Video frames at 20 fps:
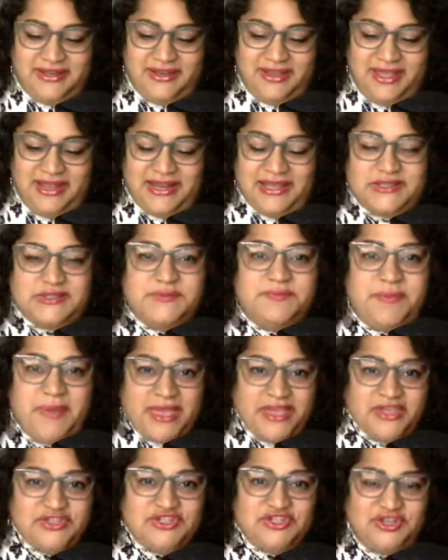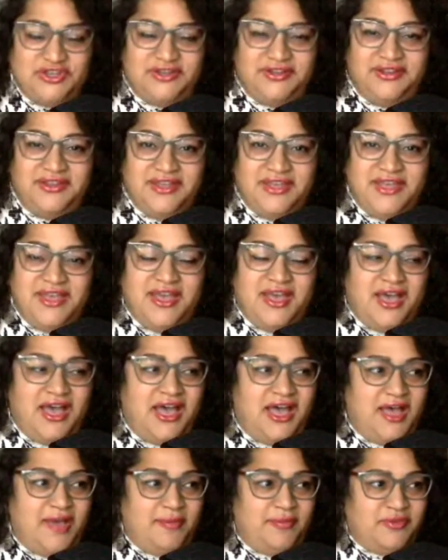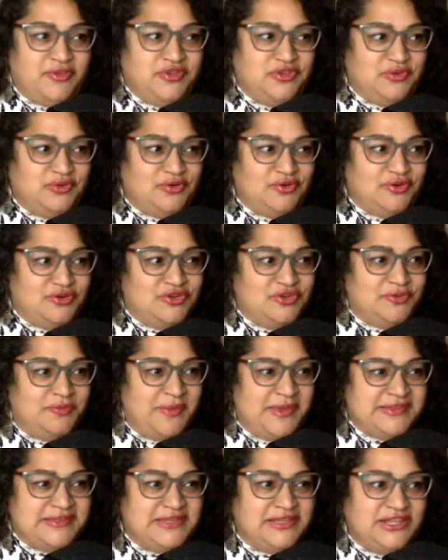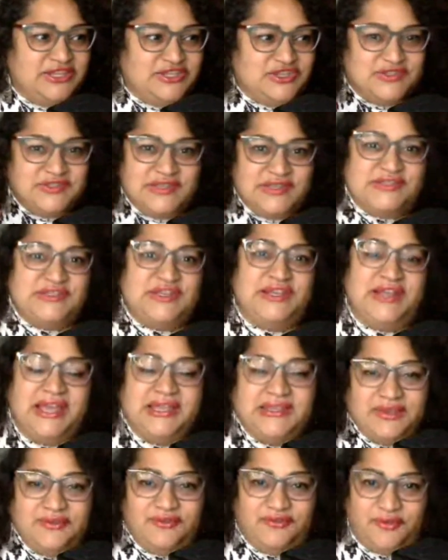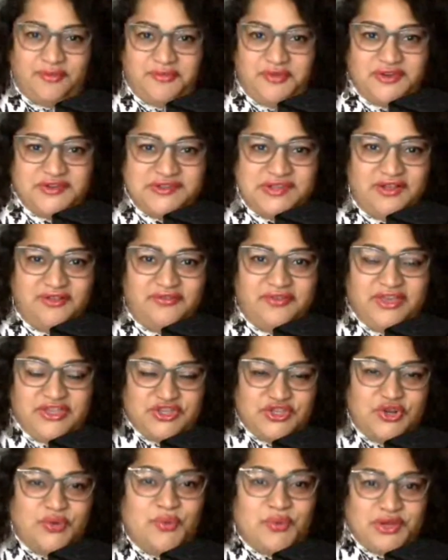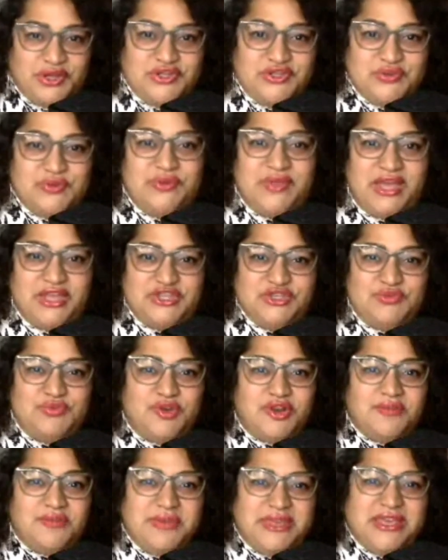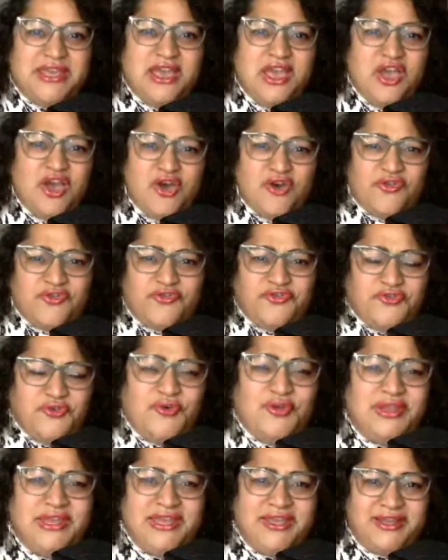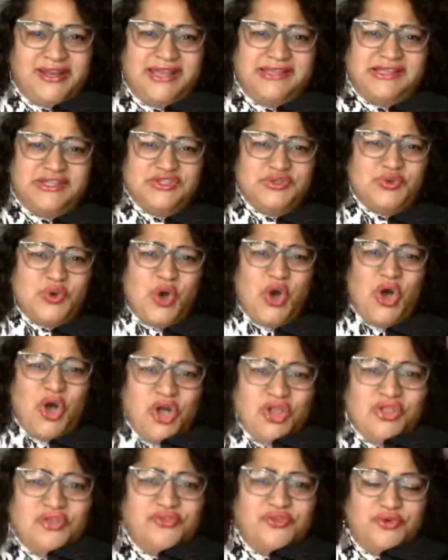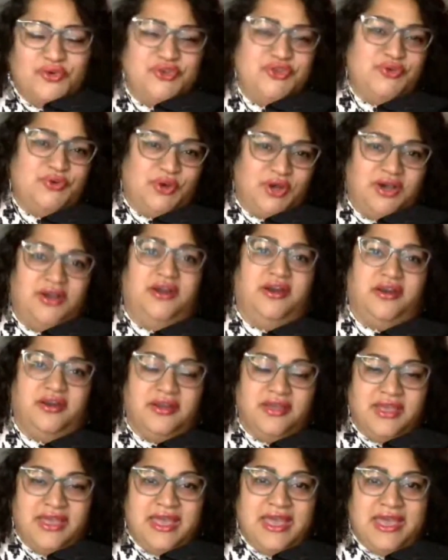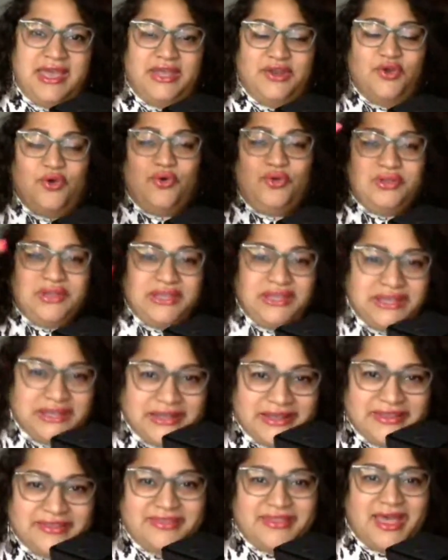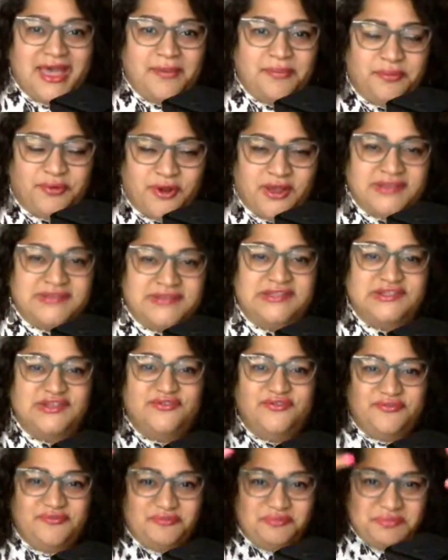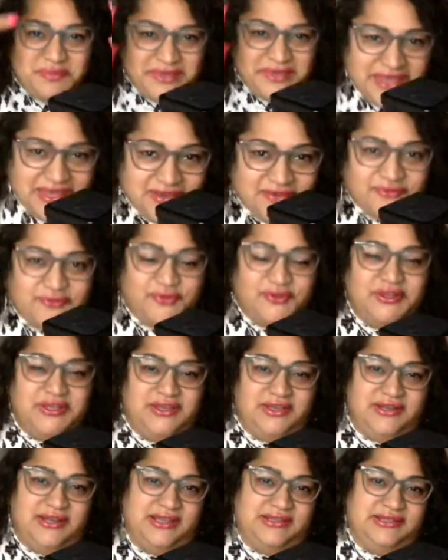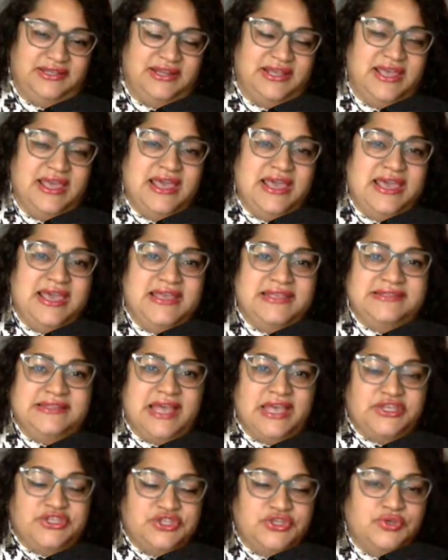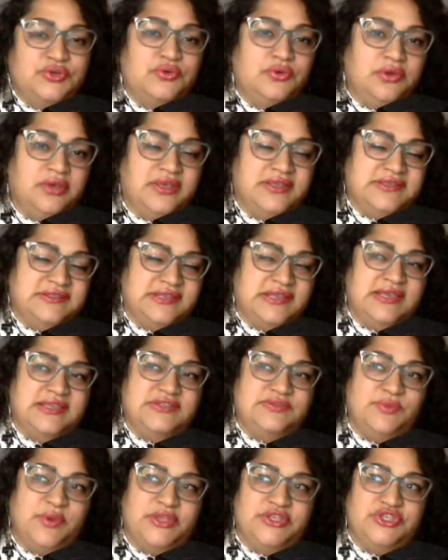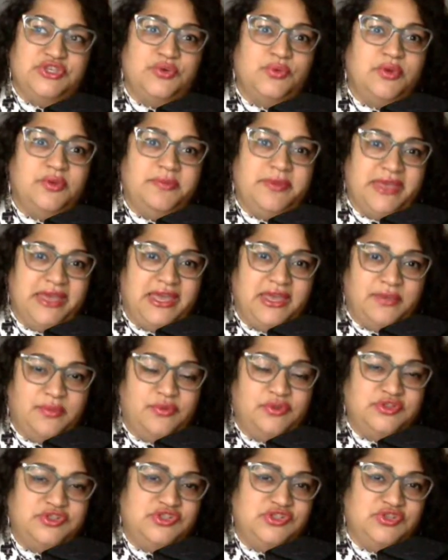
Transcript: expansion. You're basically just disconnecting from yourself, and you don't want to do that. You want to be fully connected to all of who you are. And only in that process of being fully connected is that you is when you will be able